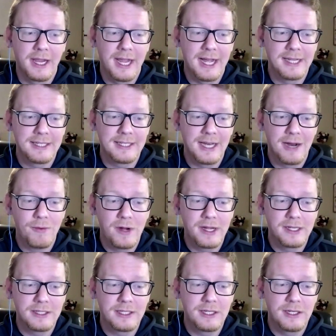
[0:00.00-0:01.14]
Cassie, I
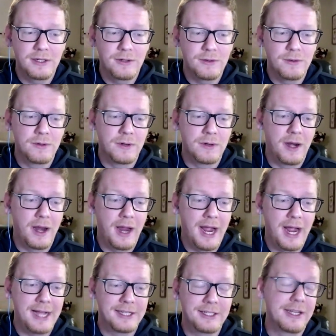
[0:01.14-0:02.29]
want to
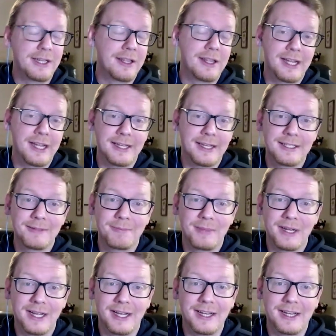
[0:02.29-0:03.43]
ask you this
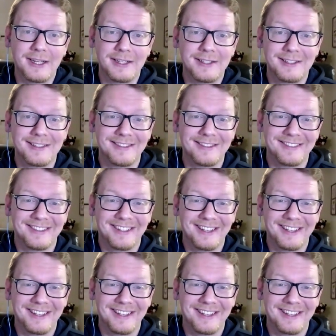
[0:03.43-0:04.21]
because